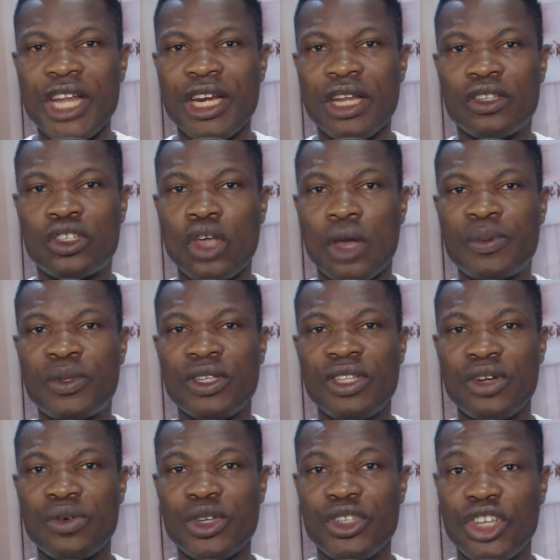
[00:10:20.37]
in the
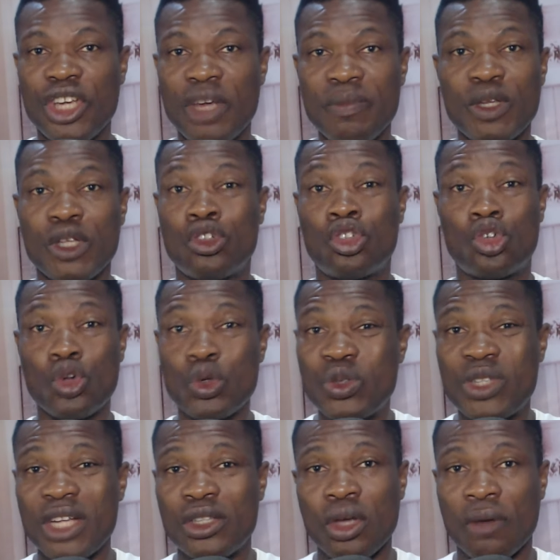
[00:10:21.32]
subsidy regime, the true
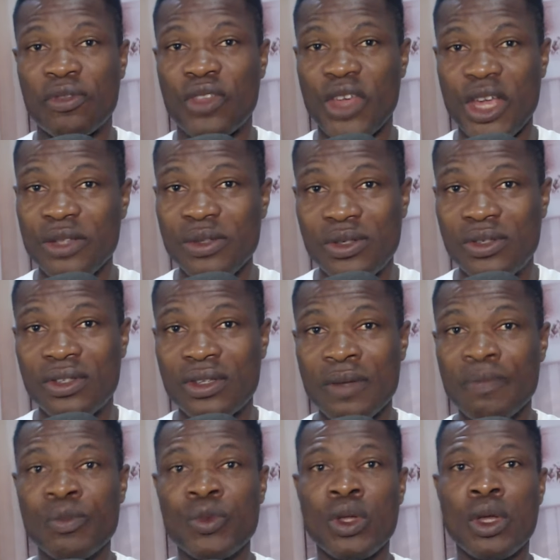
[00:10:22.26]
state of things,